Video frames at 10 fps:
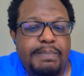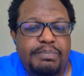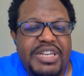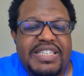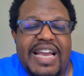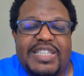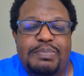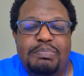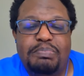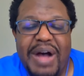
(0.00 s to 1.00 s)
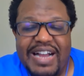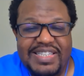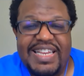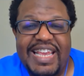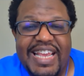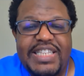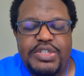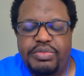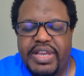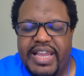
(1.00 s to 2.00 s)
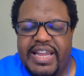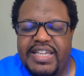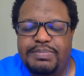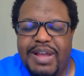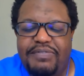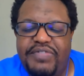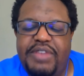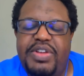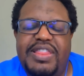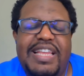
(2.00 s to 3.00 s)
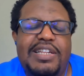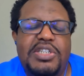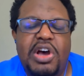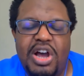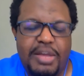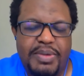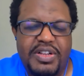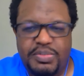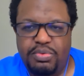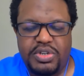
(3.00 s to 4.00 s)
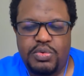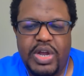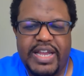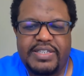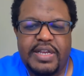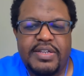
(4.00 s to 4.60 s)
Besides boxing history, it is my favorite thing to talk about sports-wise.